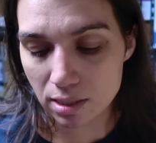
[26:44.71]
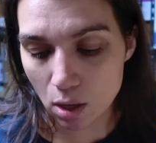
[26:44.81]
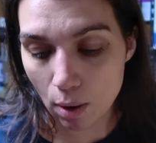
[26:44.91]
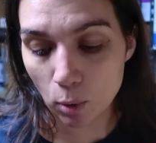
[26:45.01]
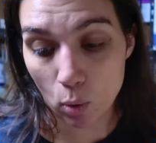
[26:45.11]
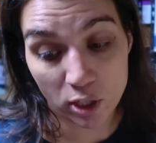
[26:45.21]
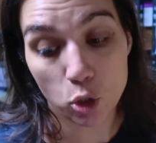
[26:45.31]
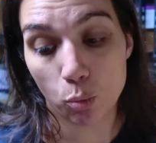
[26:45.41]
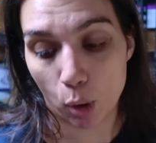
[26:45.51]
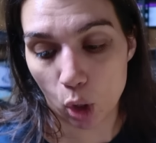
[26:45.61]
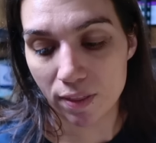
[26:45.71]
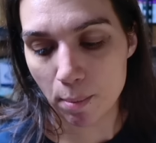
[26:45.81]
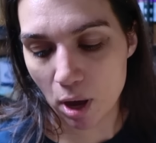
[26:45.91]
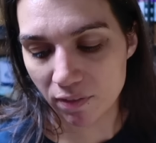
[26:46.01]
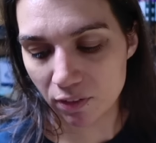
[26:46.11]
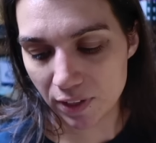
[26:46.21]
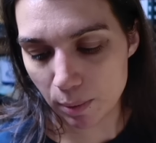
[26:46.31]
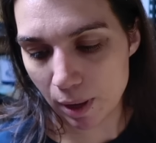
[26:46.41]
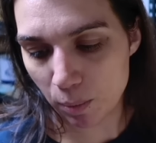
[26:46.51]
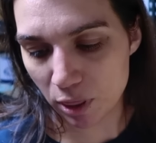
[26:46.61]
So I'm going to pull them off of
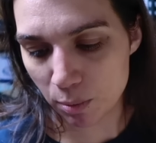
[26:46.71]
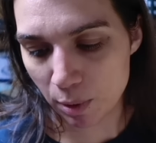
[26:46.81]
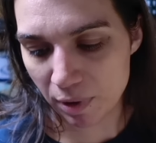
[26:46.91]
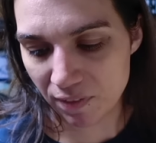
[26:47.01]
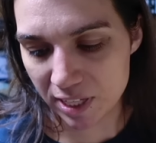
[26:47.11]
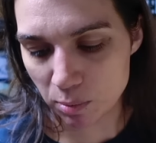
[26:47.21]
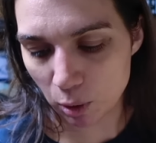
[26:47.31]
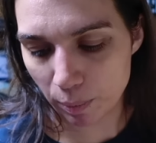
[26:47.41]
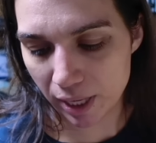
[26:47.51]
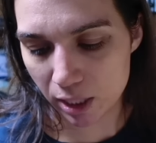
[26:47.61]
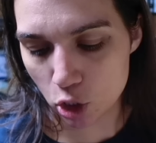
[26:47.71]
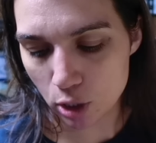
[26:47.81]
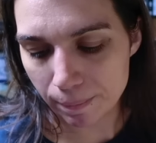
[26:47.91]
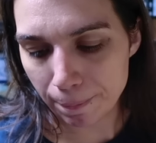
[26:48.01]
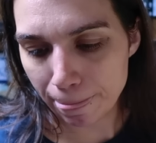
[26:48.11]
eBay and put them on my Facebook page.